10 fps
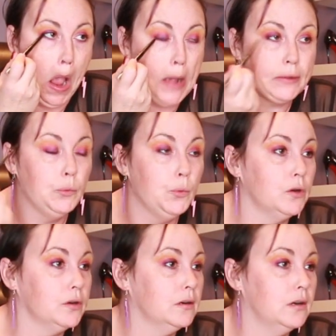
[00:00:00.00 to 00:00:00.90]
a
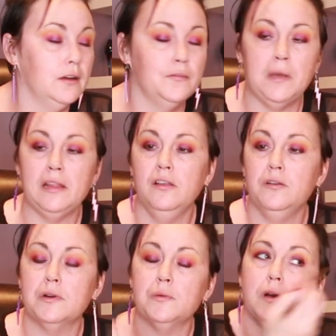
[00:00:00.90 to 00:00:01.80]
quarter of my
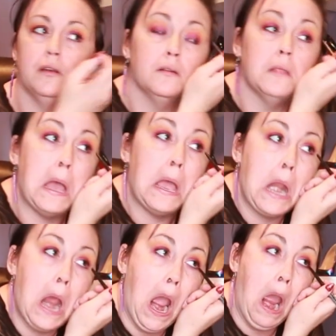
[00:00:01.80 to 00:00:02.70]
lower waterline.